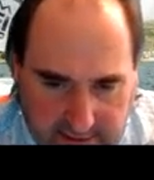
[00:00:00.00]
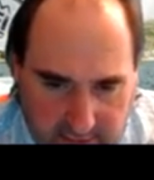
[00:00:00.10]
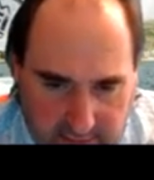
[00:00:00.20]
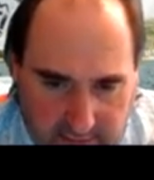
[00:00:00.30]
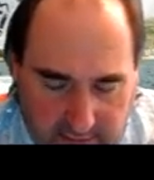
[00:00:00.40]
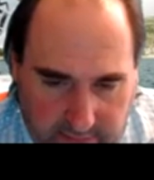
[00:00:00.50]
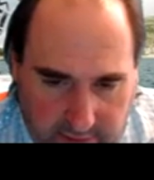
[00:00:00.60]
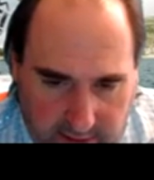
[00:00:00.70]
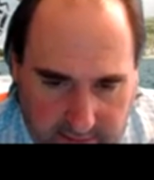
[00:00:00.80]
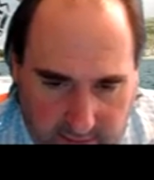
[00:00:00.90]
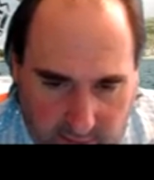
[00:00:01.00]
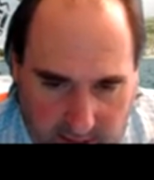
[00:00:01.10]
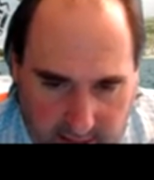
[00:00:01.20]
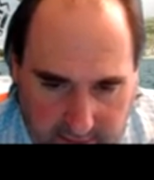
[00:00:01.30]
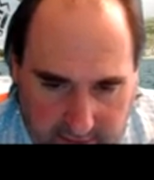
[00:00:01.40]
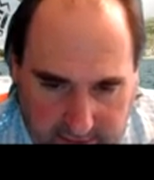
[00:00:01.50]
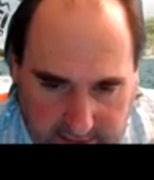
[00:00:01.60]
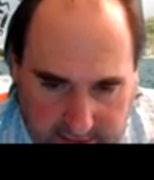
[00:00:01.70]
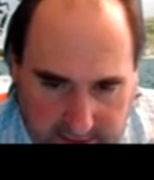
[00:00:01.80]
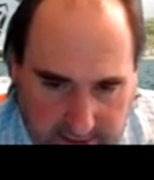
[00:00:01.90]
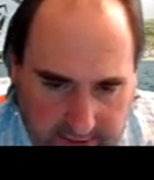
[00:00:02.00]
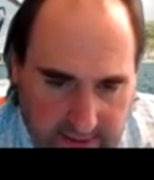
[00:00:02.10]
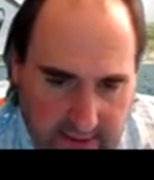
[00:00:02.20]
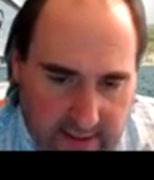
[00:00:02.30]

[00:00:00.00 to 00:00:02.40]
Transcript: So we would probably round this here.